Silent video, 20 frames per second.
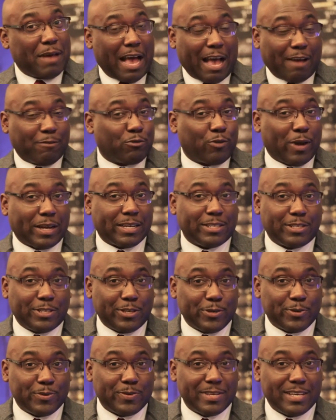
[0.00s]
Have
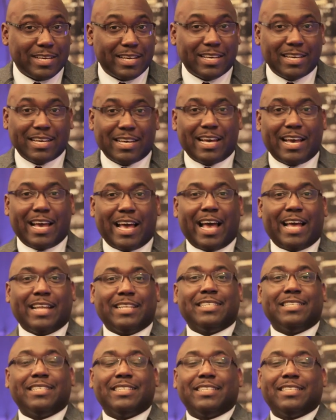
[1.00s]
gratitude
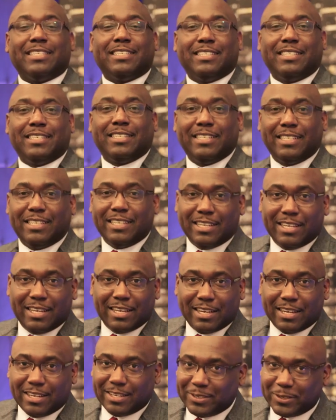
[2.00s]
and
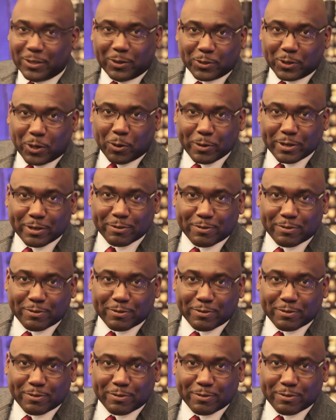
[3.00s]
don't go with the